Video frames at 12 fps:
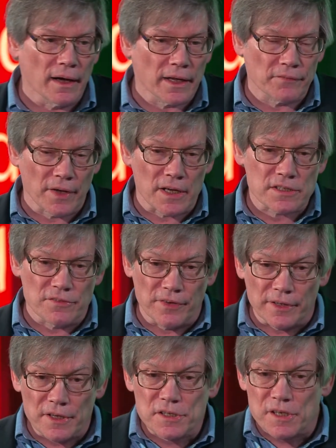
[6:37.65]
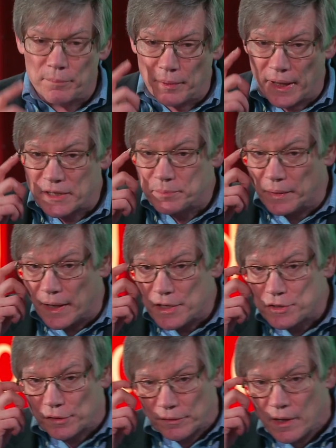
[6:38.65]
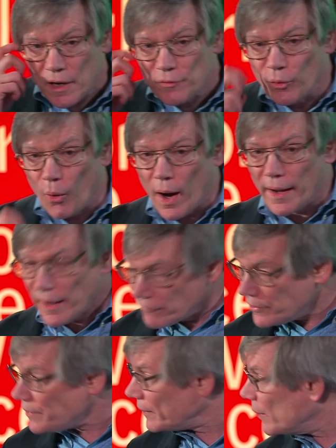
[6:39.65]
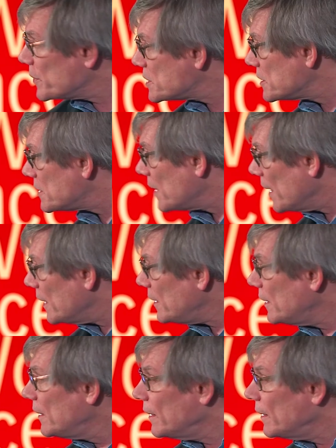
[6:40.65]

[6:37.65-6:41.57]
giving us a very simple explanation for why everything that we see today,